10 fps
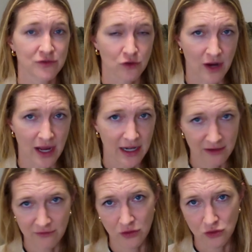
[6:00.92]
variety
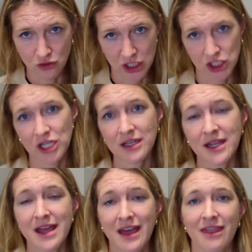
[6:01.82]
of nutrition,
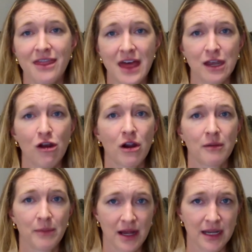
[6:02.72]
then our
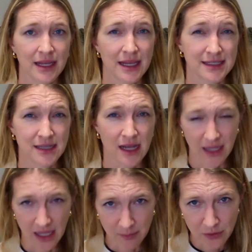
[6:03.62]
body is
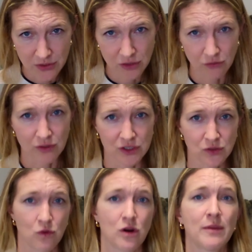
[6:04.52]
not able to
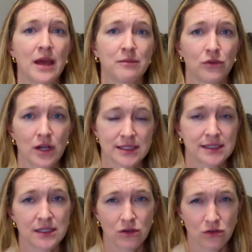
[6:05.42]
absorb and
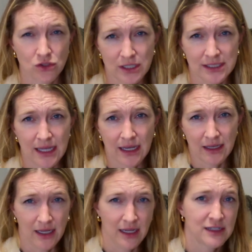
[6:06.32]
process the nutrients that it
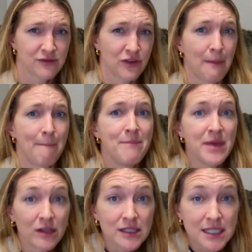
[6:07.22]
needs for the
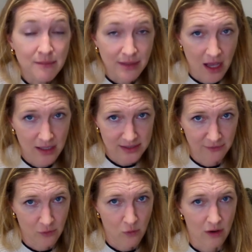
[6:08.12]
building blocks of
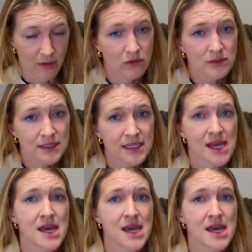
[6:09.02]
hormones.